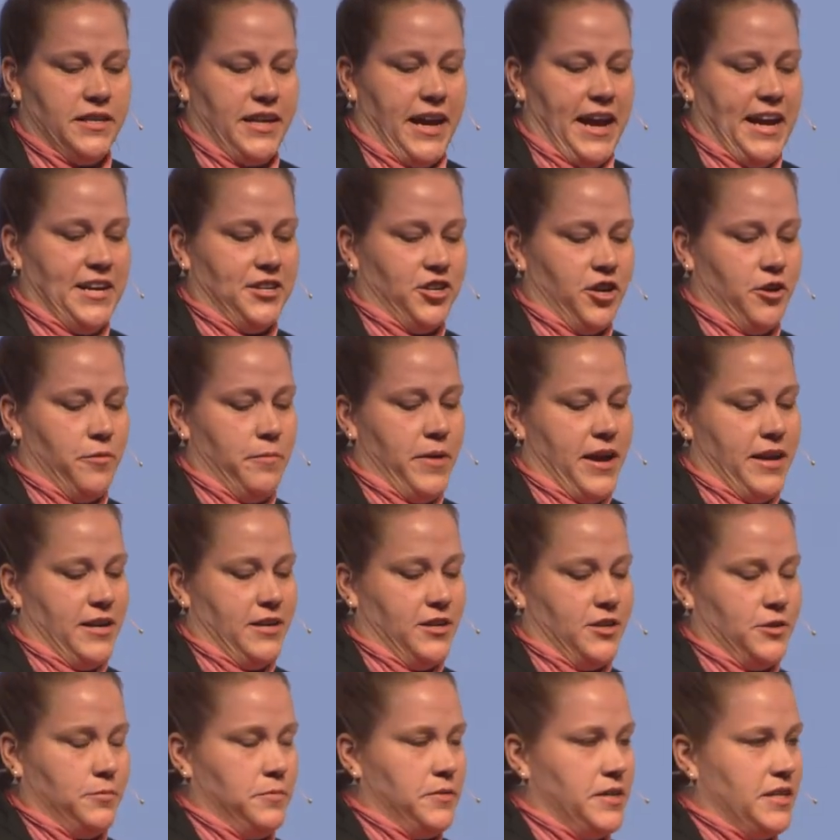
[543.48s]
HR
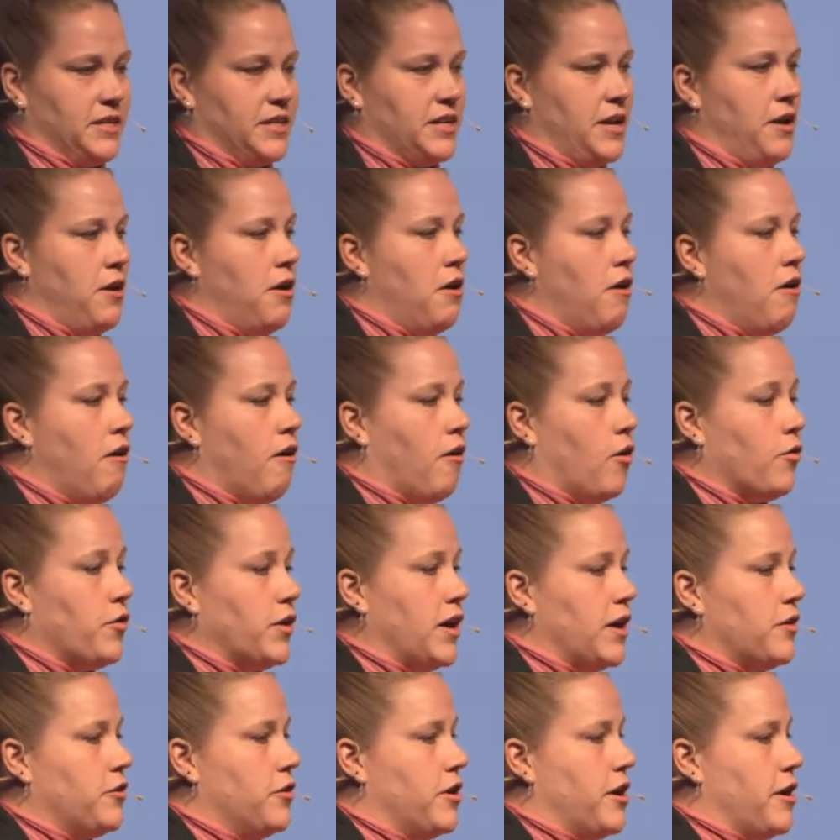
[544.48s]
management, all the
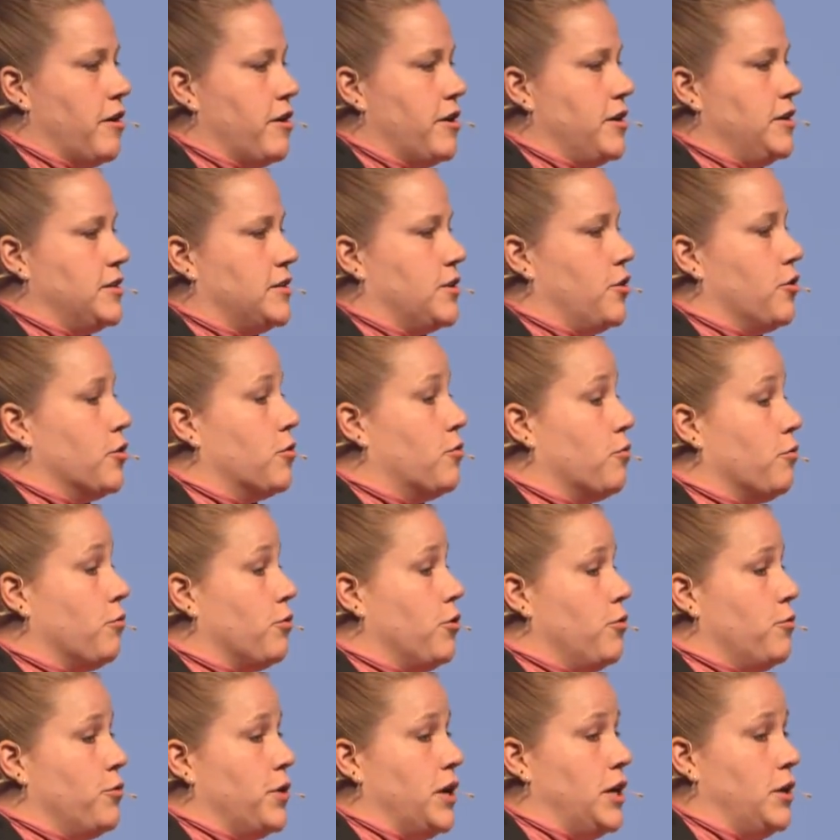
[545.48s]
other areas are
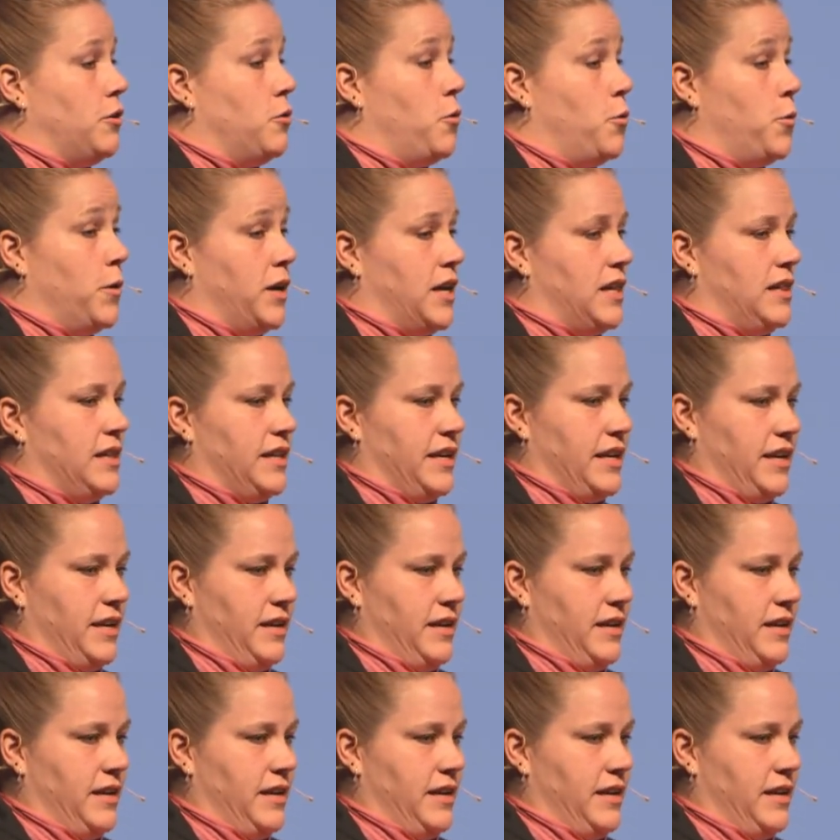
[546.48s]
growing quickly.